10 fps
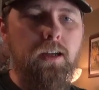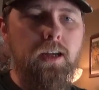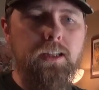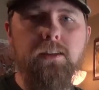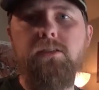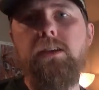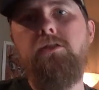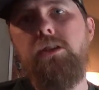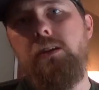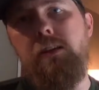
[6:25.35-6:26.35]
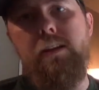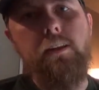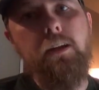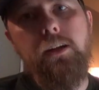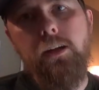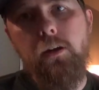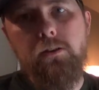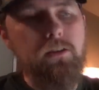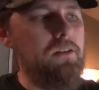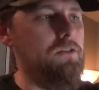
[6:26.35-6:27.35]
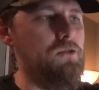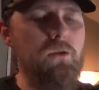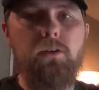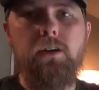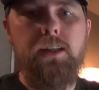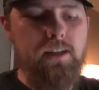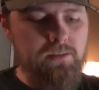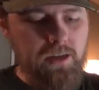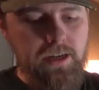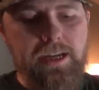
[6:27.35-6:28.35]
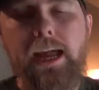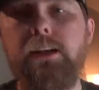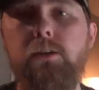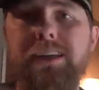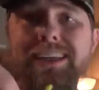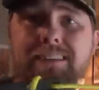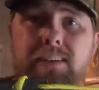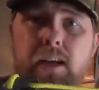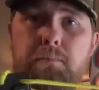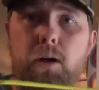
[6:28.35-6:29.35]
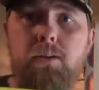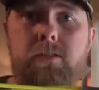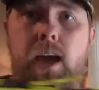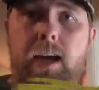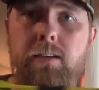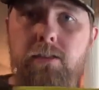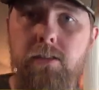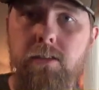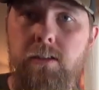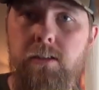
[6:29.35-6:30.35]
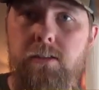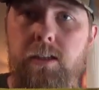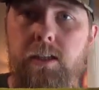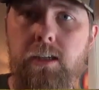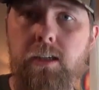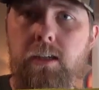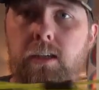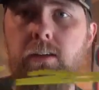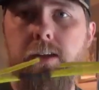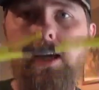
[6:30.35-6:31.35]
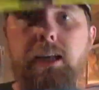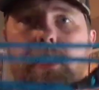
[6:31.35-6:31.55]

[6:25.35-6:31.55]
and then cinch it, and then there you go. It's a little shorter on that side. Now you got to do it even on both sides, you see, okay? And